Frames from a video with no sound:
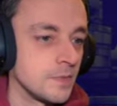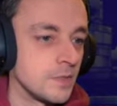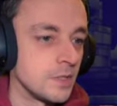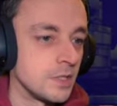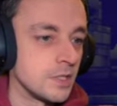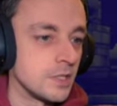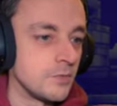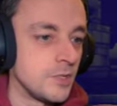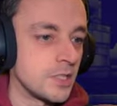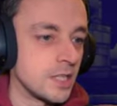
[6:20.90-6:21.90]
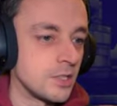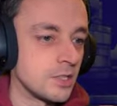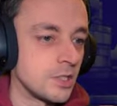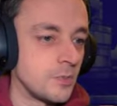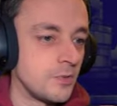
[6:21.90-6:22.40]
Right, if we stand on
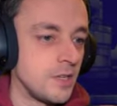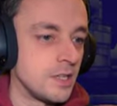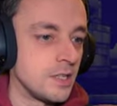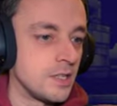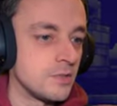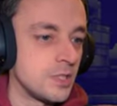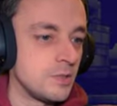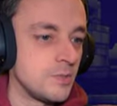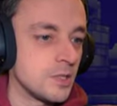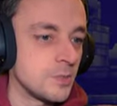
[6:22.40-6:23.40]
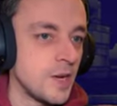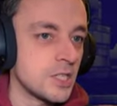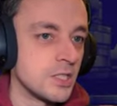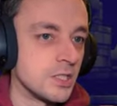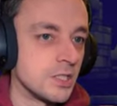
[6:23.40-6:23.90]
top of here, they don't seem to be able to
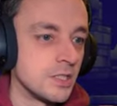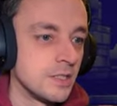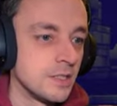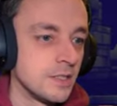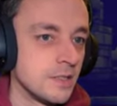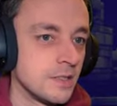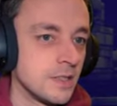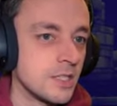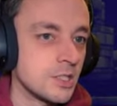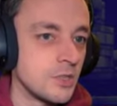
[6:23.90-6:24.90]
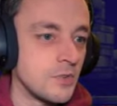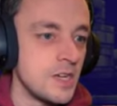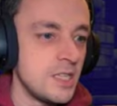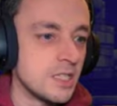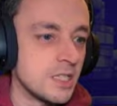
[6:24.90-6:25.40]
bash us. That's
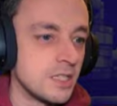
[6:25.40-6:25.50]
great.